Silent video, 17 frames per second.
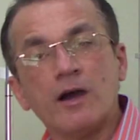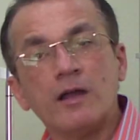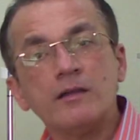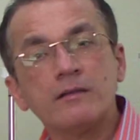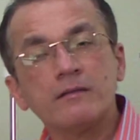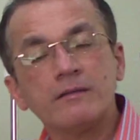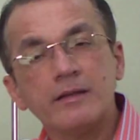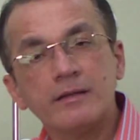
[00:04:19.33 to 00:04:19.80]

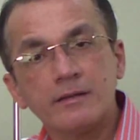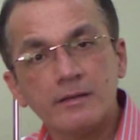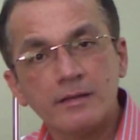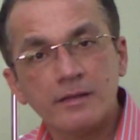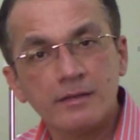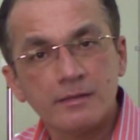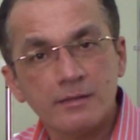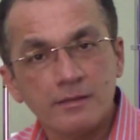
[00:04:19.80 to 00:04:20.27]

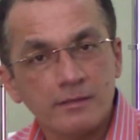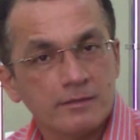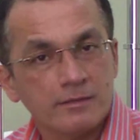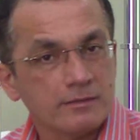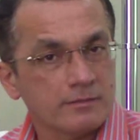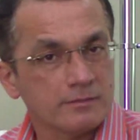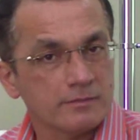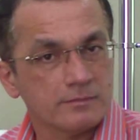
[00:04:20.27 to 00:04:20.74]
untreated,
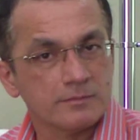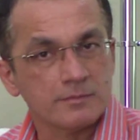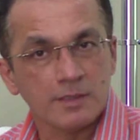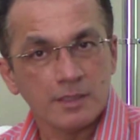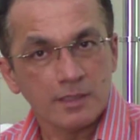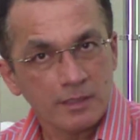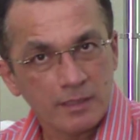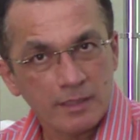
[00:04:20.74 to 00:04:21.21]

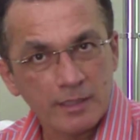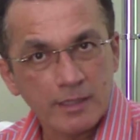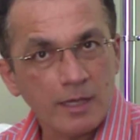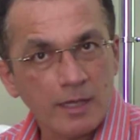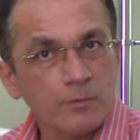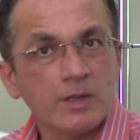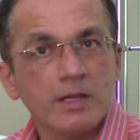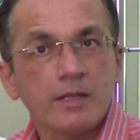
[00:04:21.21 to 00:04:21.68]
early
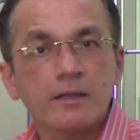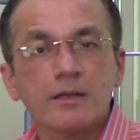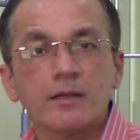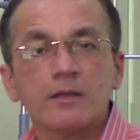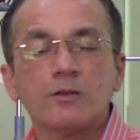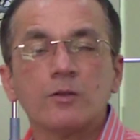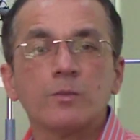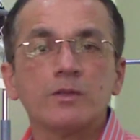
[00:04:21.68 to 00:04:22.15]
diabetic
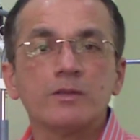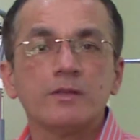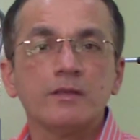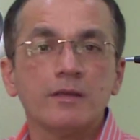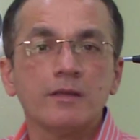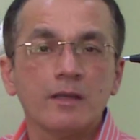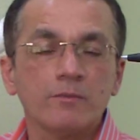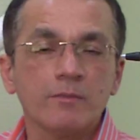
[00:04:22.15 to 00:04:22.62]

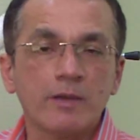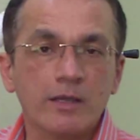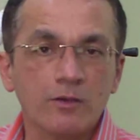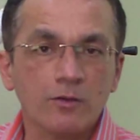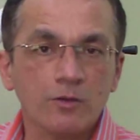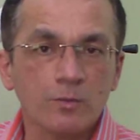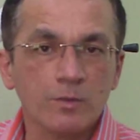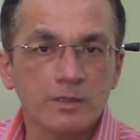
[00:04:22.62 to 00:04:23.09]
retinopathy and
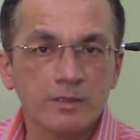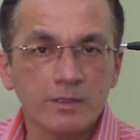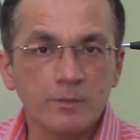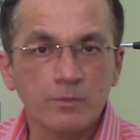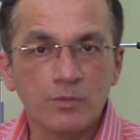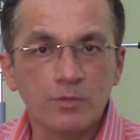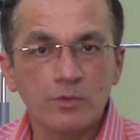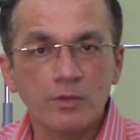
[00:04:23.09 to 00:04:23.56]

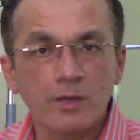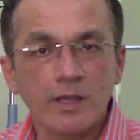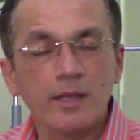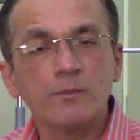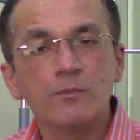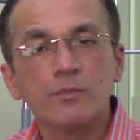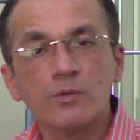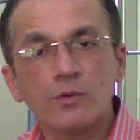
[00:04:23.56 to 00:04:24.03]
maculopathy
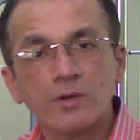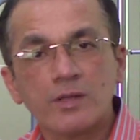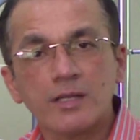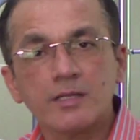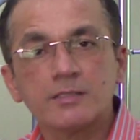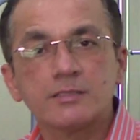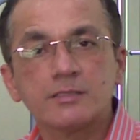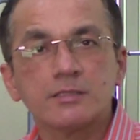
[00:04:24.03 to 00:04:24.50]
can
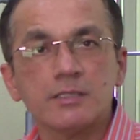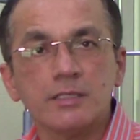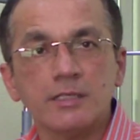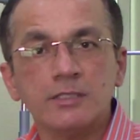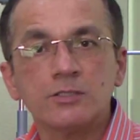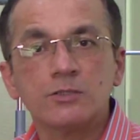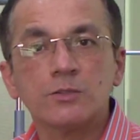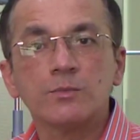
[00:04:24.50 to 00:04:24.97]
progress
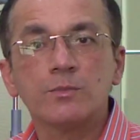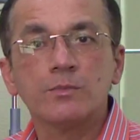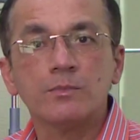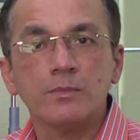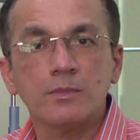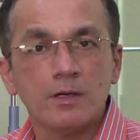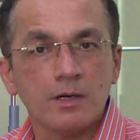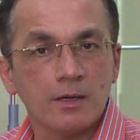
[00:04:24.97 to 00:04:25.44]
into
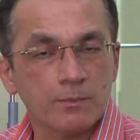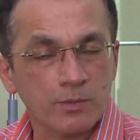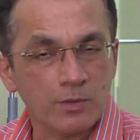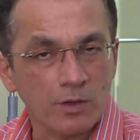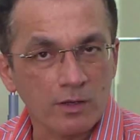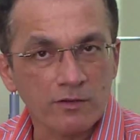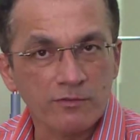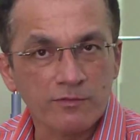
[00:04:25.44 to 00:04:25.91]
a
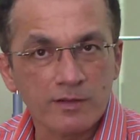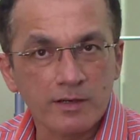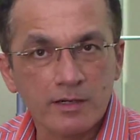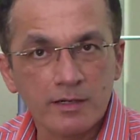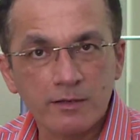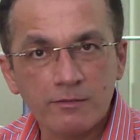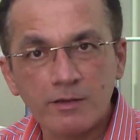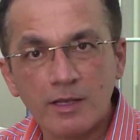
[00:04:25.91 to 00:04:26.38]

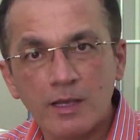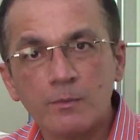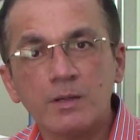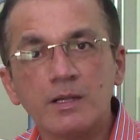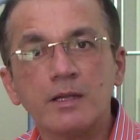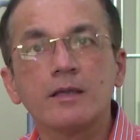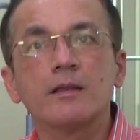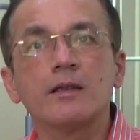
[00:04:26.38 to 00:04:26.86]
proliferative
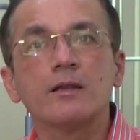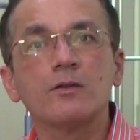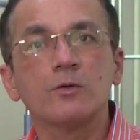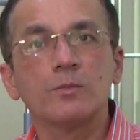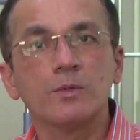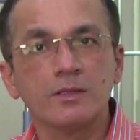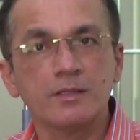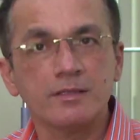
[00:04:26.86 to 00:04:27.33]
diabetic
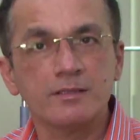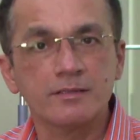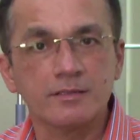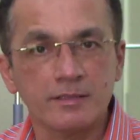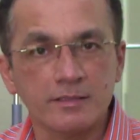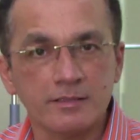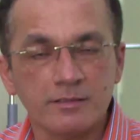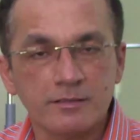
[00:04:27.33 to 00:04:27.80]
retinopathy
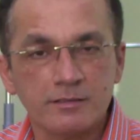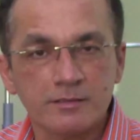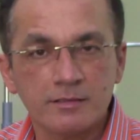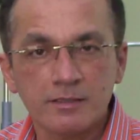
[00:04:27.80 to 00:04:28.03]
stage.